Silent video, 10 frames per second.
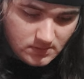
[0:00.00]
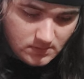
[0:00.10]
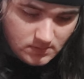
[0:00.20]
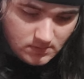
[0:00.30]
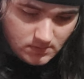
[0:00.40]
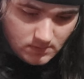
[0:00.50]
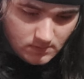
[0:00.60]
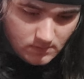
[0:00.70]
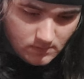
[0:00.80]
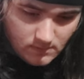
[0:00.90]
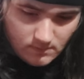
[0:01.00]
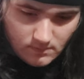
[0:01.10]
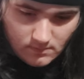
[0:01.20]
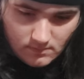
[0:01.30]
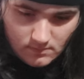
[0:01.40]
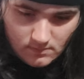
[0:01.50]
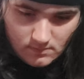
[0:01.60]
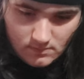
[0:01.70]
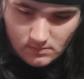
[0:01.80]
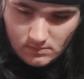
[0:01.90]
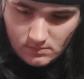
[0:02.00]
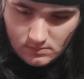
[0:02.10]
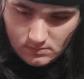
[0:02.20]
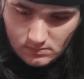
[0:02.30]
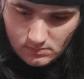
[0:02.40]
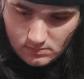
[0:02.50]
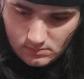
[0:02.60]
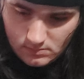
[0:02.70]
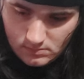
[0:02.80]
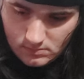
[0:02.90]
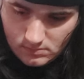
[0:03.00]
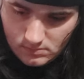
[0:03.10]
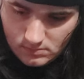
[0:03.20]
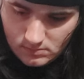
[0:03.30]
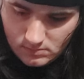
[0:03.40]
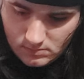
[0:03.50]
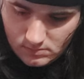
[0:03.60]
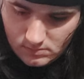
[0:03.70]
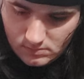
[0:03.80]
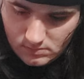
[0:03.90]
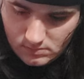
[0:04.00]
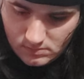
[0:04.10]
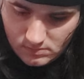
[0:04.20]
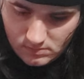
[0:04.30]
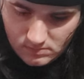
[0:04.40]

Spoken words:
[no speech]